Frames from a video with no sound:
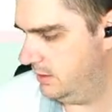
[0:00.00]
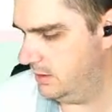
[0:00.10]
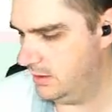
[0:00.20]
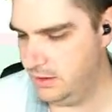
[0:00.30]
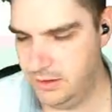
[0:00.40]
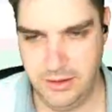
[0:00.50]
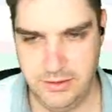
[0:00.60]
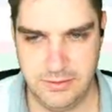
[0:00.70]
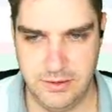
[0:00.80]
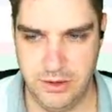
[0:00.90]
And
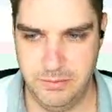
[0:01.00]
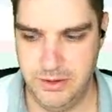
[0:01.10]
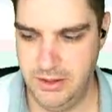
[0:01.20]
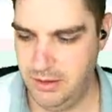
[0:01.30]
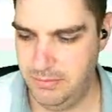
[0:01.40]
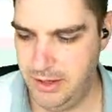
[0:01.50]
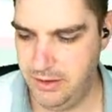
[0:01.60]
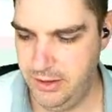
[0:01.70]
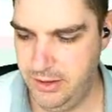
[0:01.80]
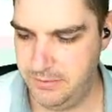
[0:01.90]
that's going to be about it.